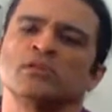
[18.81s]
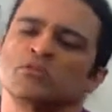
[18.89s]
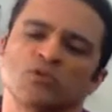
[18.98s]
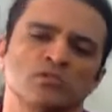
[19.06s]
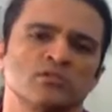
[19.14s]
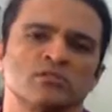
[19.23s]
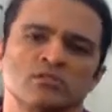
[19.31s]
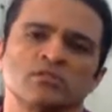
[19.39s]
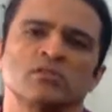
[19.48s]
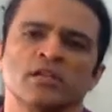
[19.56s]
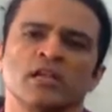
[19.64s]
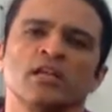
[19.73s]
it
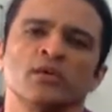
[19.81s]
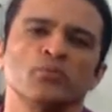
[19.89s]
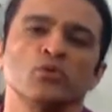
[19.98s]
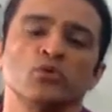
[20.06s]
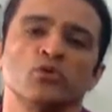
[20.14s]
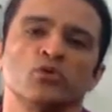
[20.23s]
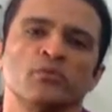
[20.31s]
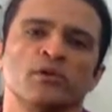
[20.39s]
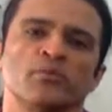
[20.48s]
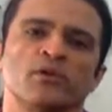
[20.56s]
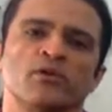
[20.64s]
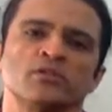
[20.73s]
was really a boon to me
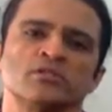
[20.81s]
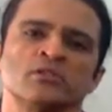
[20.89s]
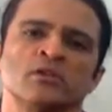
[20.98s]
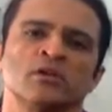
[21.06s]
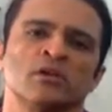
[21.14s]
because